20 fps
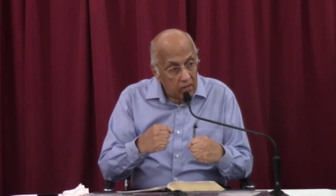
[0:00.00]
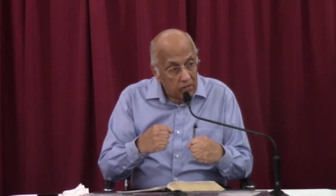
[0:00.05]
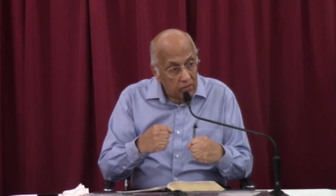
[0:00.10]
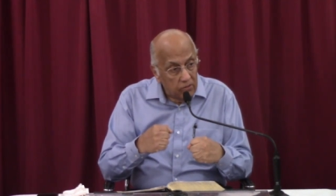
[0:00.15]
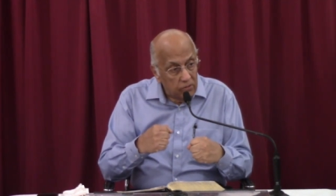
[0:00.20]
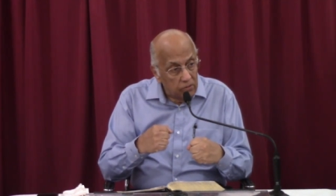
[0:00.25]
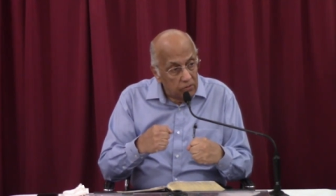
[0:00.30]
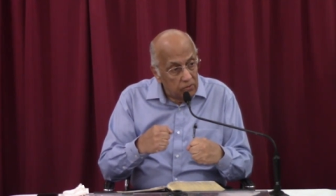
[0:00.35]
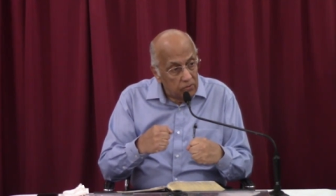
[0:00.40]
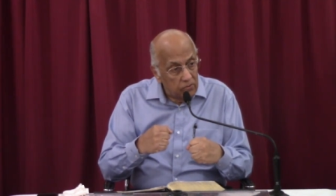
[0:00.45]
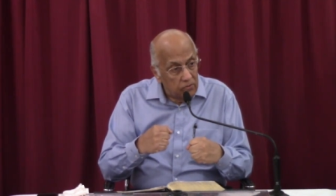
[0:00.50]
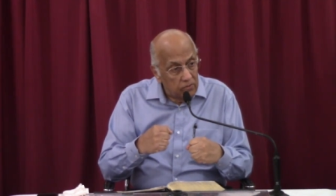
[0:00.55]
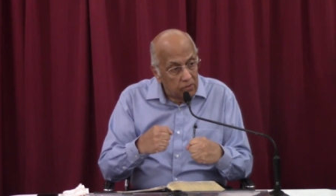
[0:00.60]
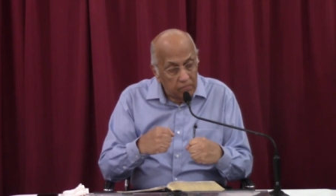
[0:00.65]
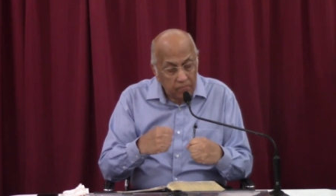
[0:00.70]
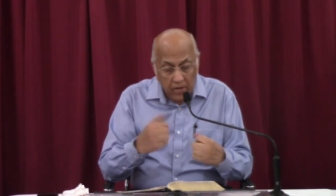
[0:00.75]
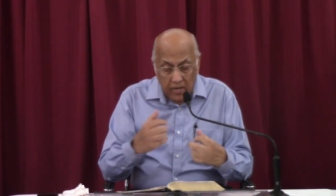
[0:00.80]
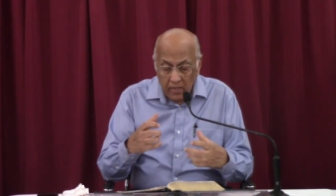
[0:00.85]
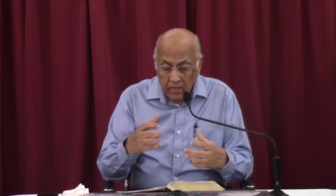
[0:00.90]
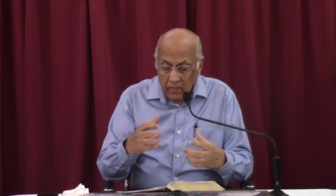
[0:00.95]
So
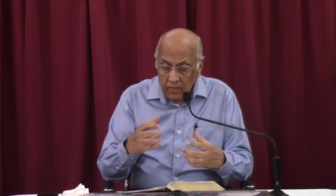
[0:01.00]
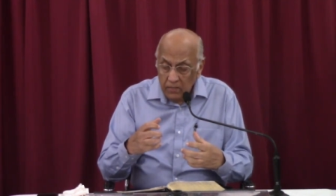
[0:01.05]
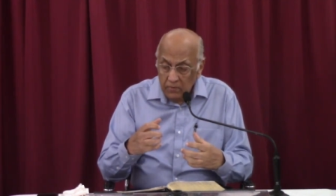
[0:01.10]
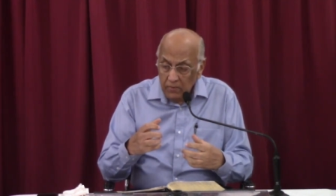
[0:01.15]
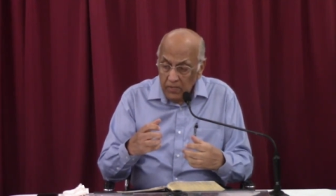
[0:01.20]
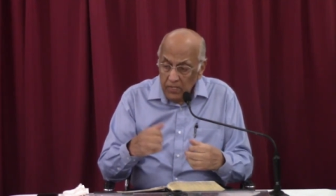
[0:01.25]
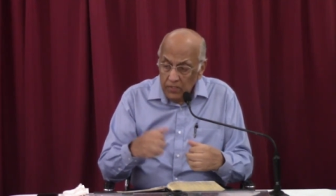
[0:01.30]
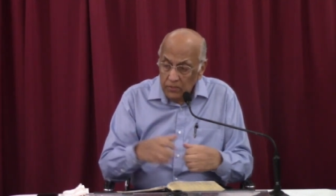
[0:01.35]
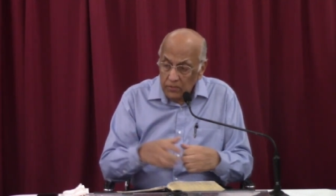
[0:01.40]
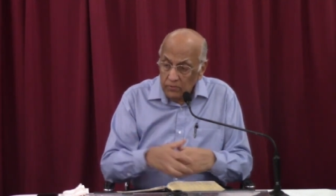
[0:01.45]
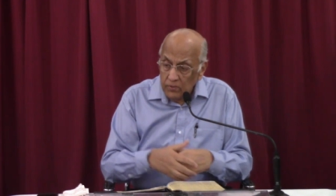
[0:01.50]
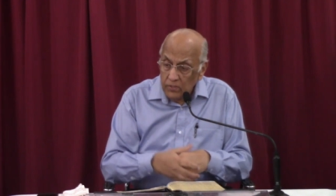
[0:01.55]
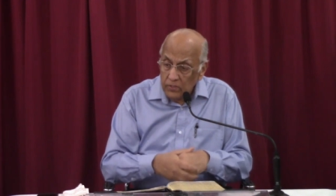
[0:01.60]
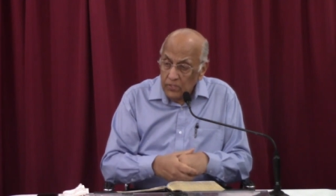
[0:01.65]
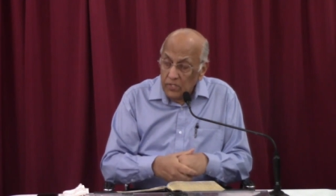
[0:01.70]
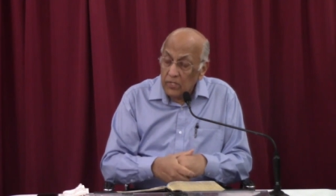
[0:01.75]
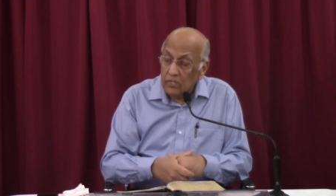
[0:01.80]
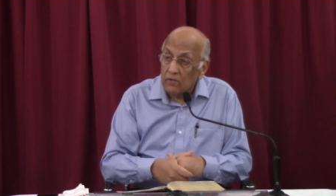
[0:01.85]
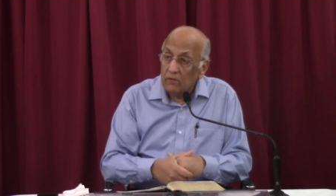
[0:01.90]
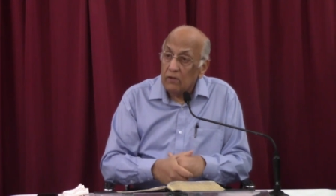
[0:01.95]
repentance means you want to
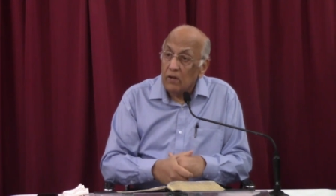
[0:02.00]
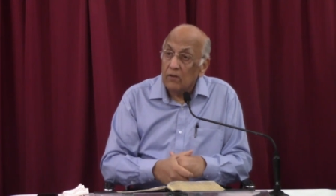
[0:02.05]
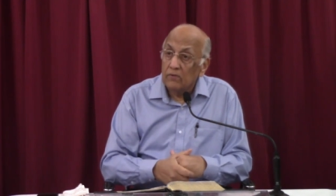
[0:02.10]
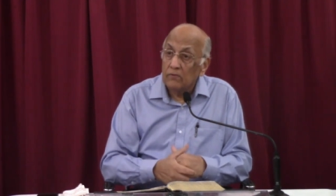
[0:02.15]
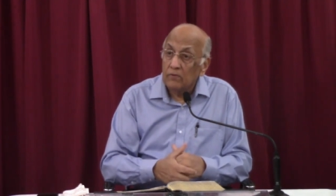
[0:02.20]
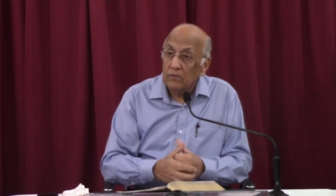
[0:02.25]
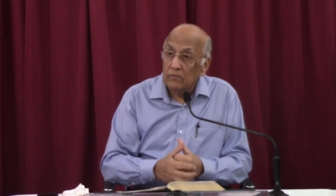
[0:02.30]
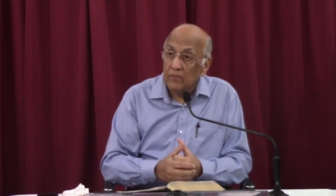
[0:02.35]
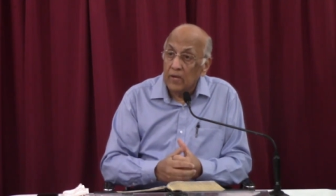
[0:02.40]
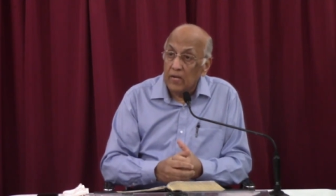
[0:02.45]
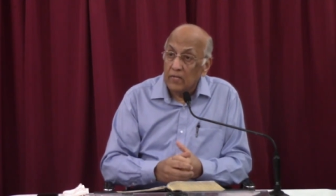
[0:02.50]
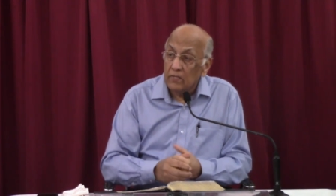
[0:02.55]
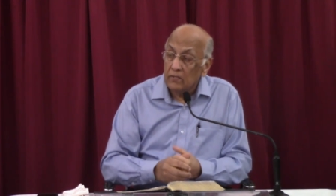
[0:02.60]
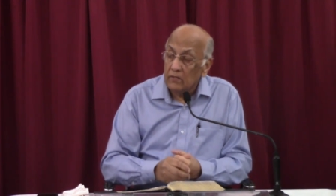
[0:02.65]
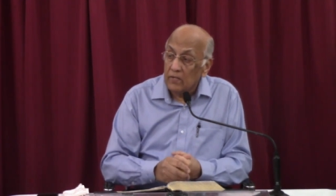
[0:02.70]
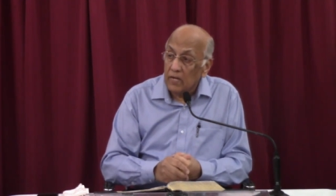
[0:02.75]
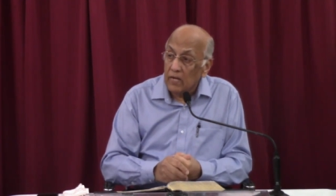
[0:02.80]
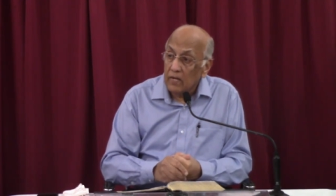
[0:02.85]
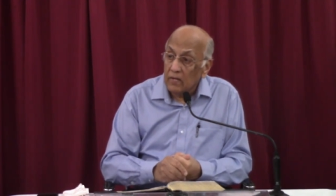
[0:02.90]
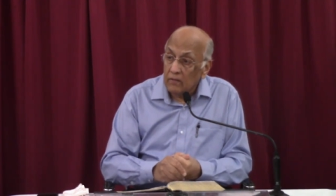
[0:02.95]
turn around from that
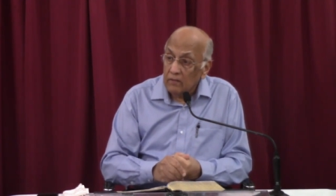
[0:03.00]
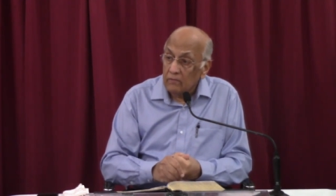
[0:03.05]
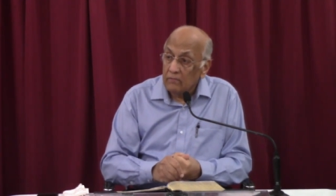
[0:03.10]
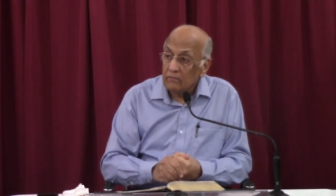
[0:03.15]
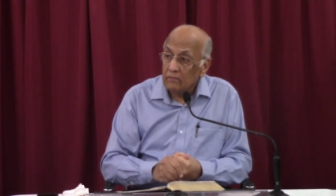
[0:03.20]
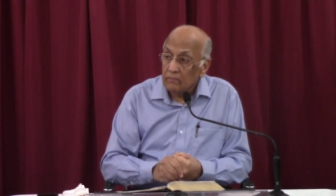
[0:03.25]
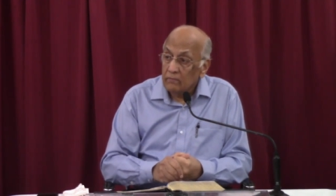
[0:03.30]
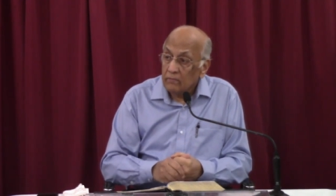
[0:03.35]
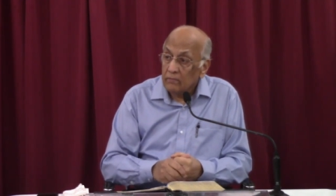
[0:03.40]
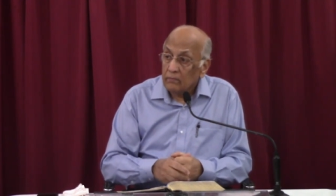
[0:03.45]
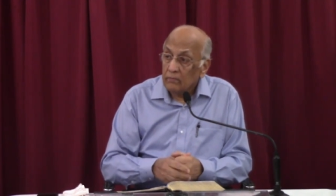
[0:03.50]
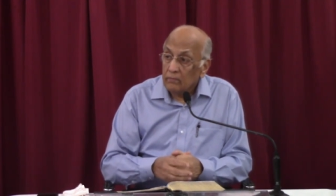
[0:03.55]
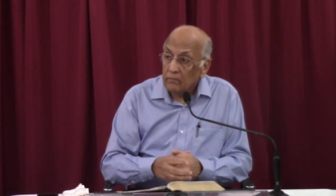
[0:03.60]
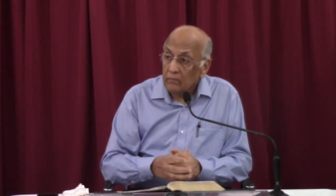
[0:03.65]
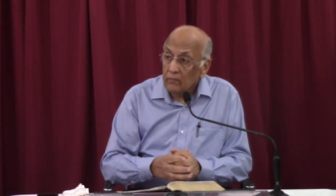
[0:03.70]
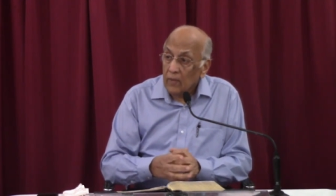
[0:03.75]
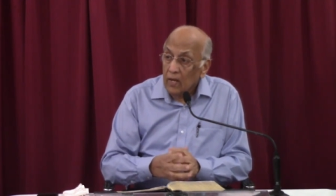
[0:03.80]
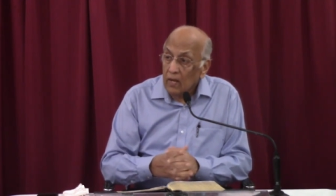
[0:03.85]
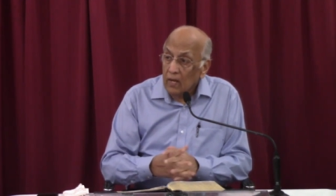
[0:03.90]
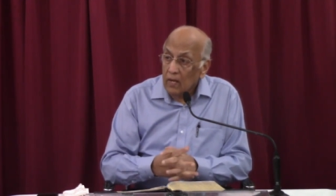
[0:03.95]
today
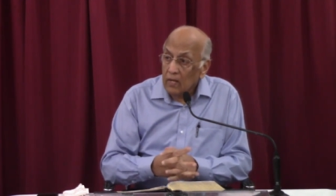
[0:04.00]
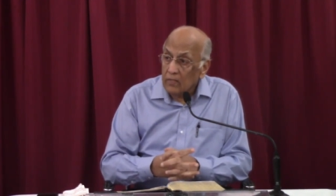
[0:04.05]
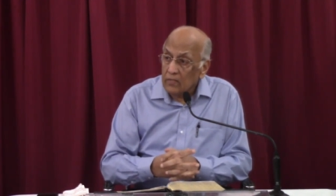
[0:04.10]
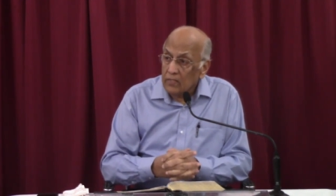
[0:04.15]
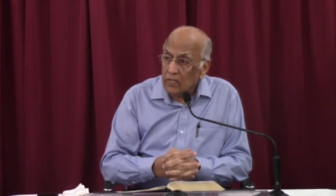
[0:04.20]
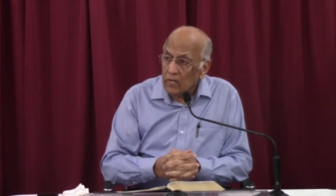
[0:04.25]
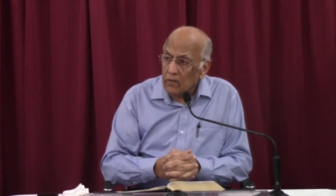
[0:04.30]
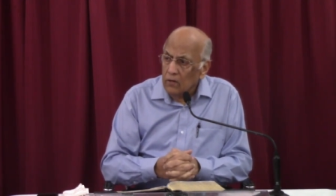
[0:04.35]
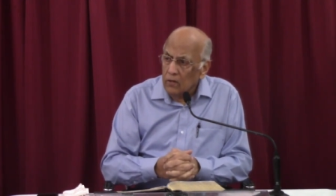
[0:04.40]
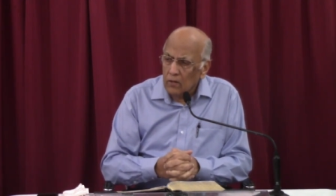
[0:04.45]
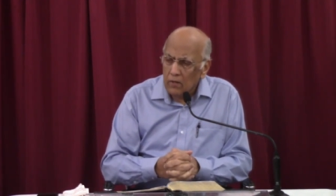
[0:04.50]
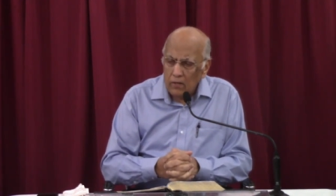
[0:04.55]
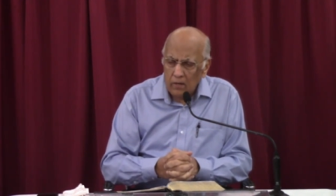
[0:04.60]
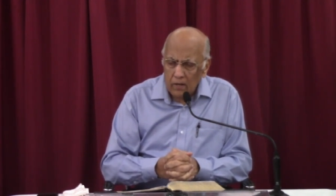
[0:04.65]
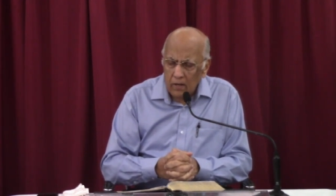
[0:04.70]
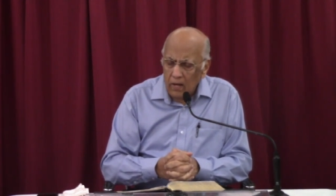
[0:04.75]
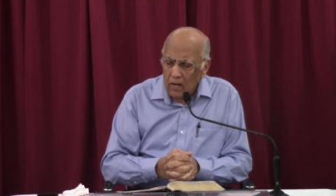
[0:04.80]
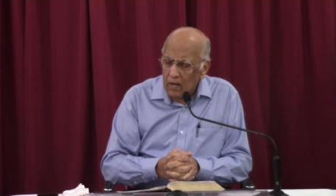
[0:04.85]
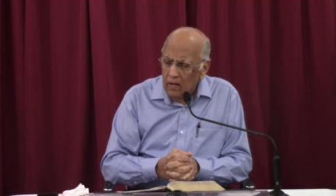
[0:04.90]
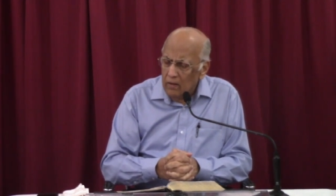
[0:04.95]
and say,
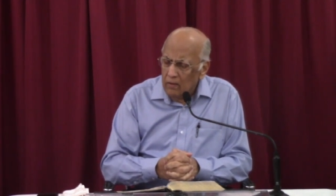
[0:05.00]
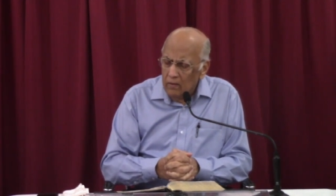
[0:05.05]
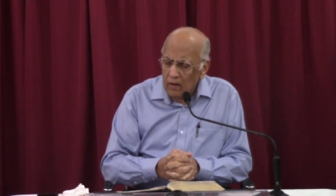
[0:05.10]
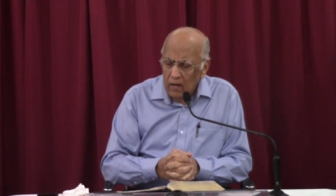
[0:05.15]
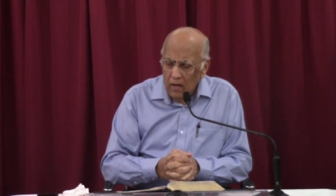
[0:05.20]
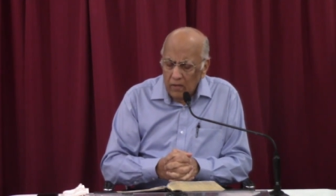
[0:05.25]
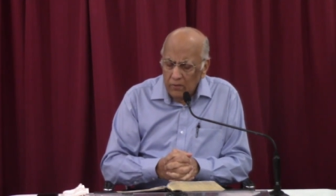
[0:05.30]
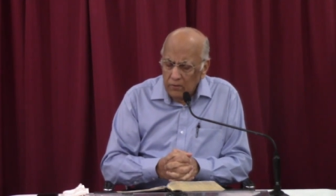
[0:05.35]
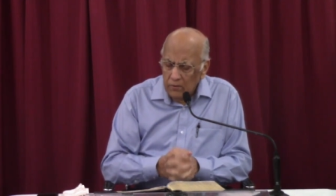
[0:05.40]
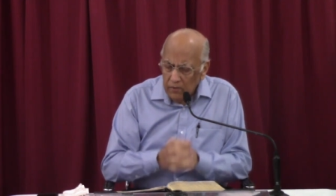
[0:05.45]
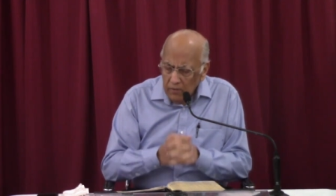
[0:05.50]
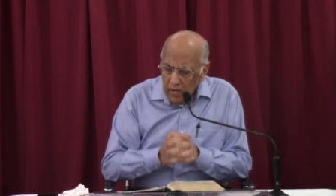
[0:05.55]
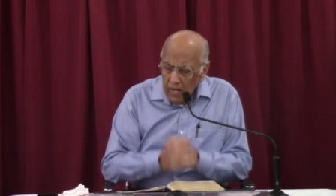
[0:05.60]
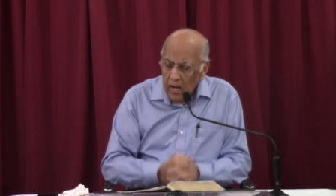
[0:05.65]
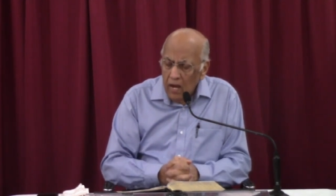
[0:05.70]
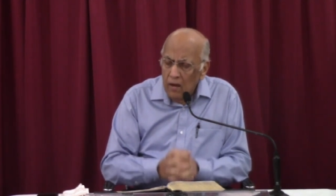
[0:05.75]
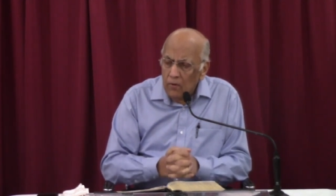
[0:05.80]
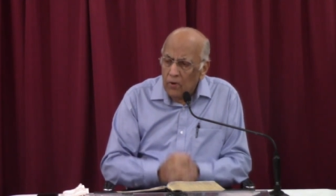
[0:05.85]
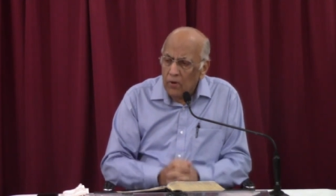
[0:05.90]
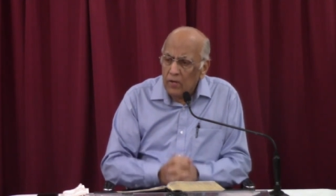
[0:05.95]
Lord, uh,
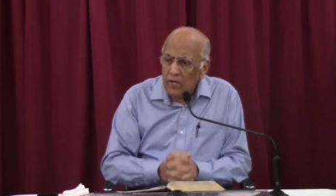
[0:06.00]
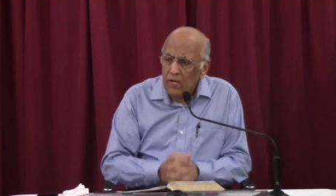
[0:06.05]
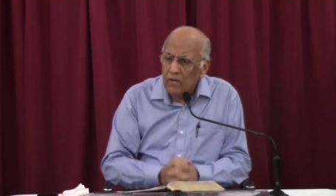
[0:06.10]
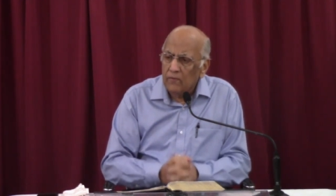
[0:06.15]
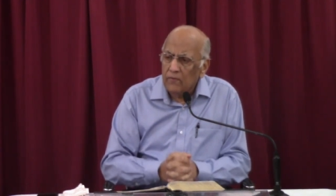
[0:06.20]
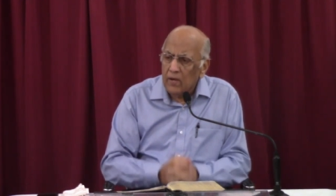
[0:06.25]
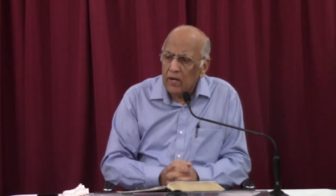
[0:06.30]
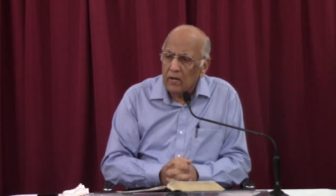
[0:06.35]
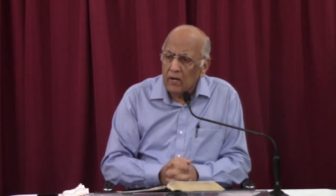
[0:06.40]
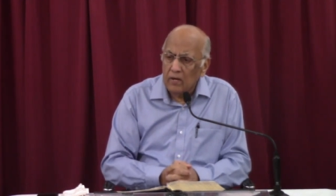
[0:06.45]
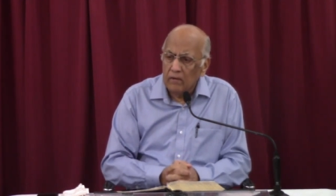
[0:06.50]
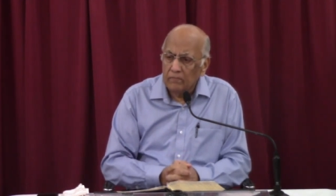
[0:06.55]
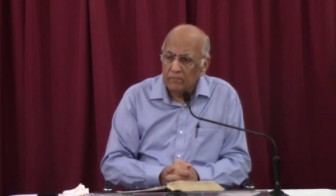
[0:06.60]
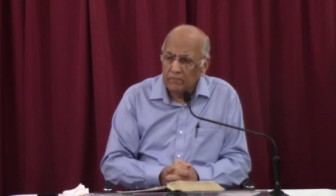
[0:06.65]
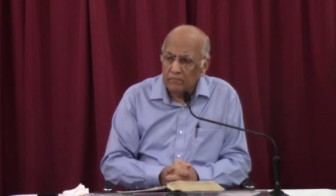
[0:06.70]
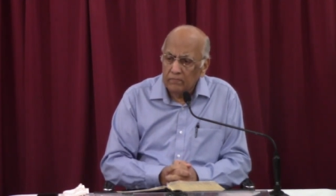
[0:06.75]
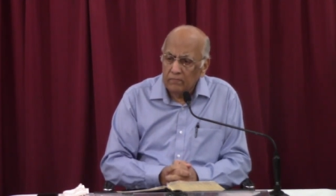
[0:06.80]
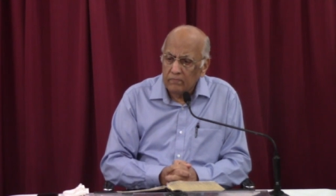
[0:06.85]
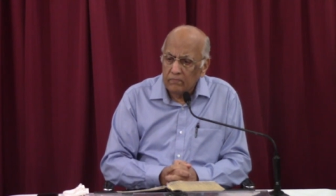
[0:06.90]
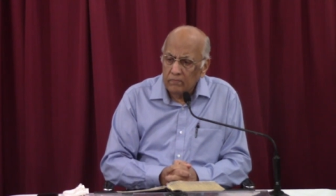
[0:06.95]
today I want to give that
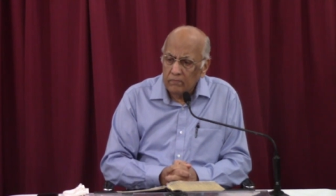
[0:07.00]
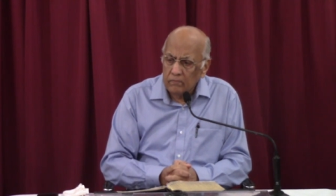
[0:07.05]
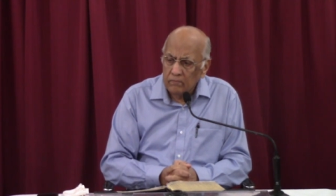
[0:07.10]
up.